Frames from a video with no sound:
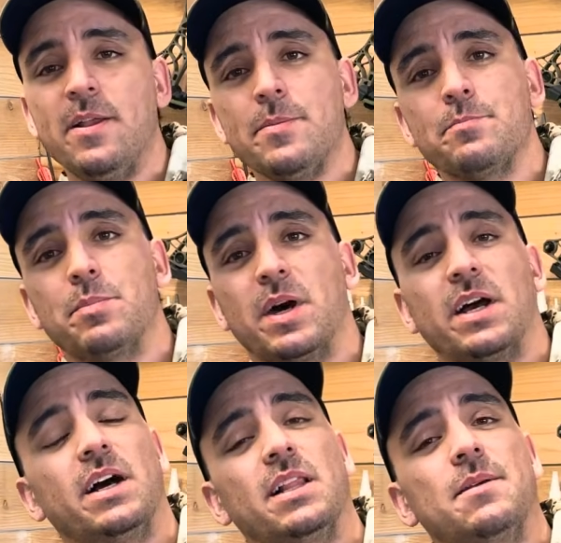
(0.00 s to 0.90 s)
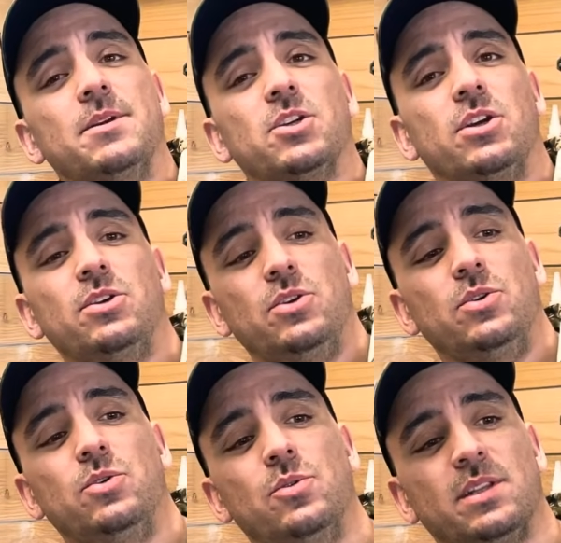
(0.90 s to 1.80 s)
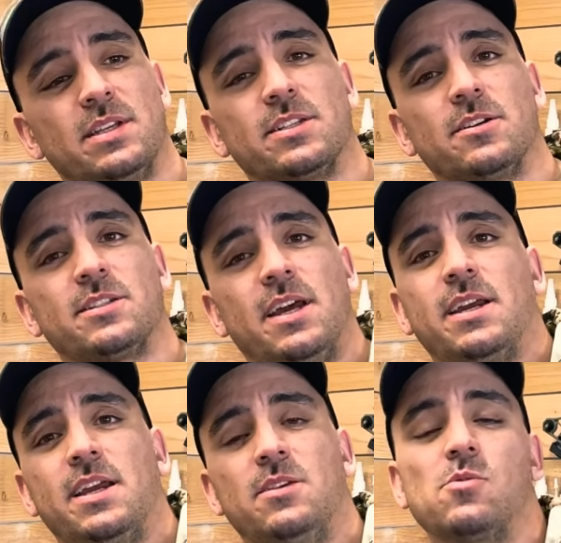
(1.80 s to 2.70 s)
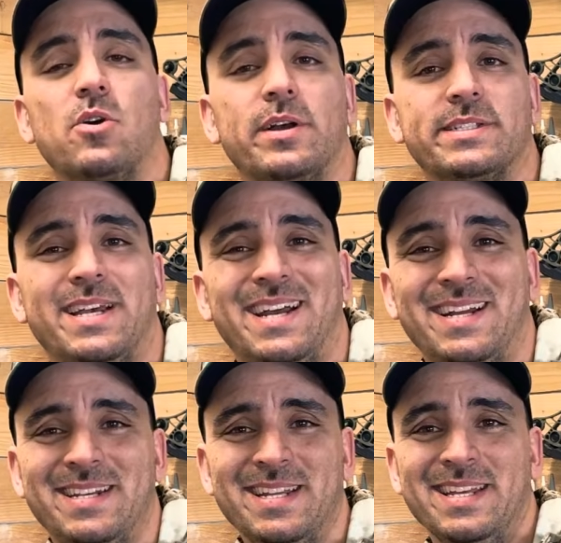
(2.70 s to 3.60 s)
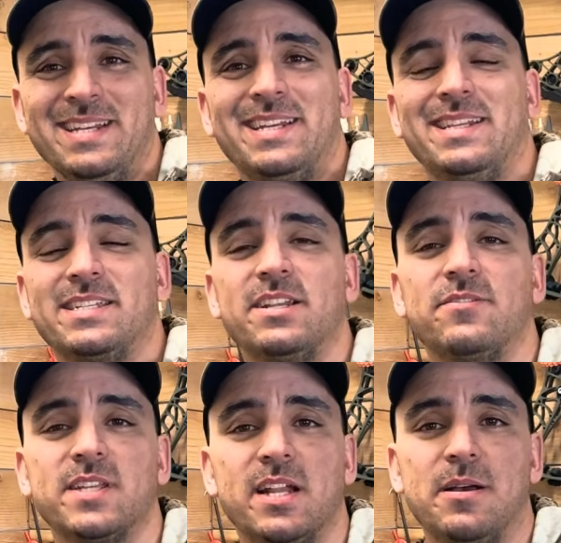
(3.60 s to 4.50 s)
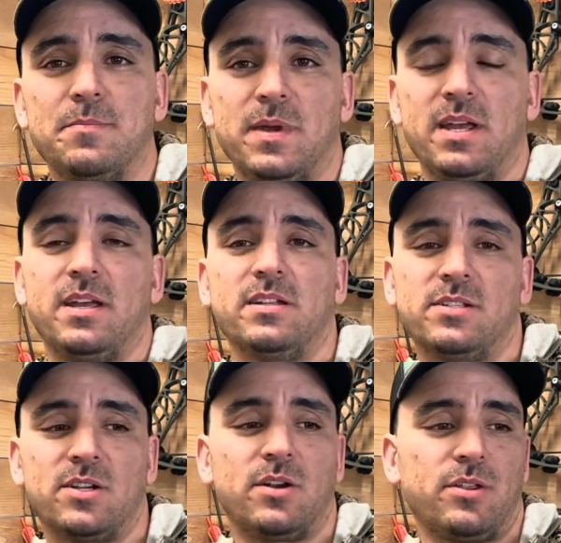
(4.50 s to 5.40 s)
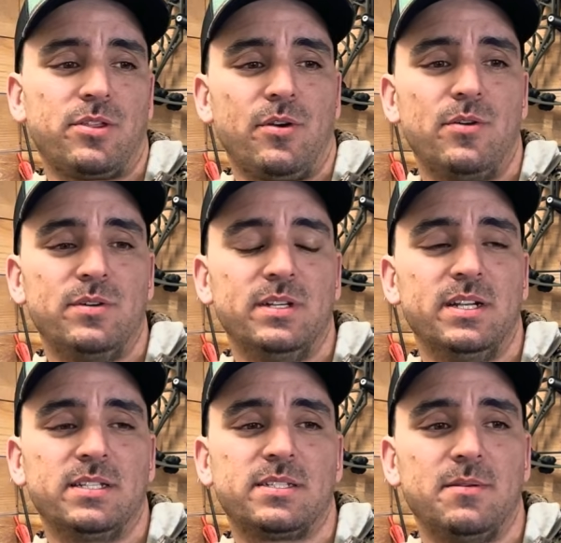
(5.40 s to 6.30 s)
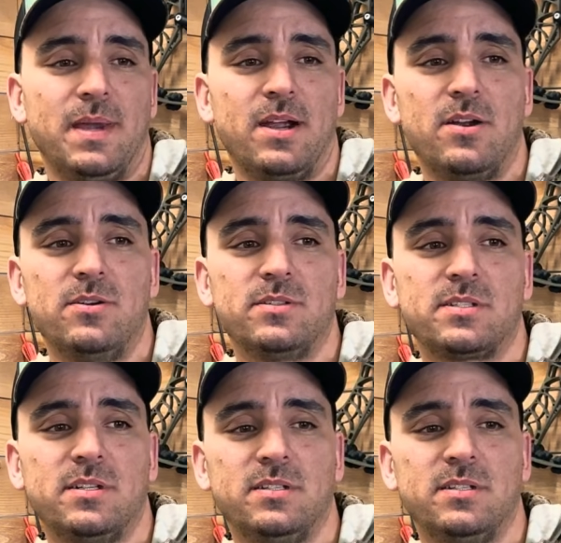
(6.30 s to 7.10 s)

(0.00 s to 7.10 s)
But let me show you what this looks like, and then we'll go outside, get this stuff set up, and start throwing some arrows.